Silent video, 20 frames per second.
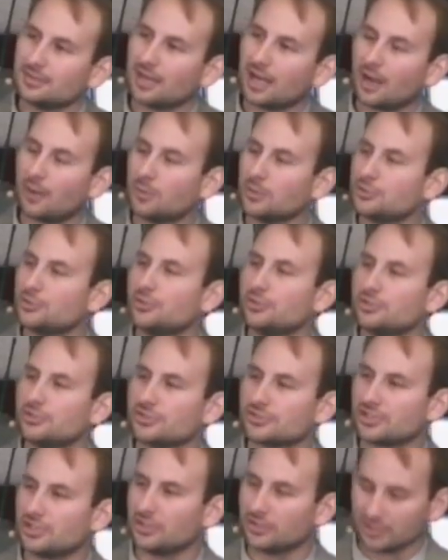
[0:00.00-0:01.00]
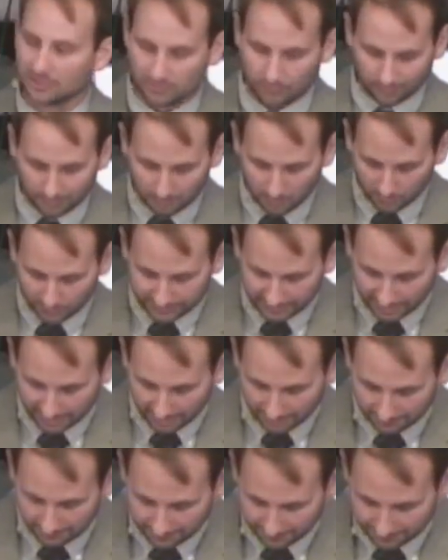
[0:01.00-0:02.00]
I want you to just hear this one more
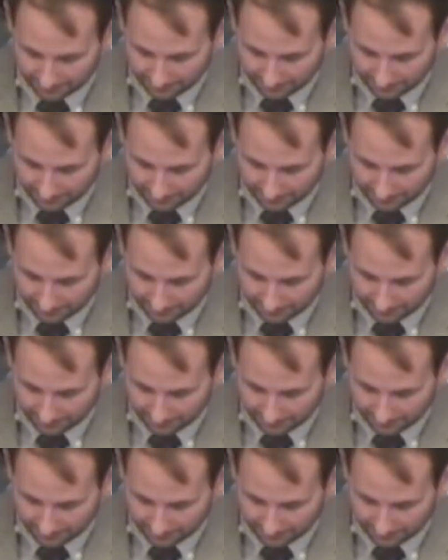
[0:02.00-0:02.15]
time.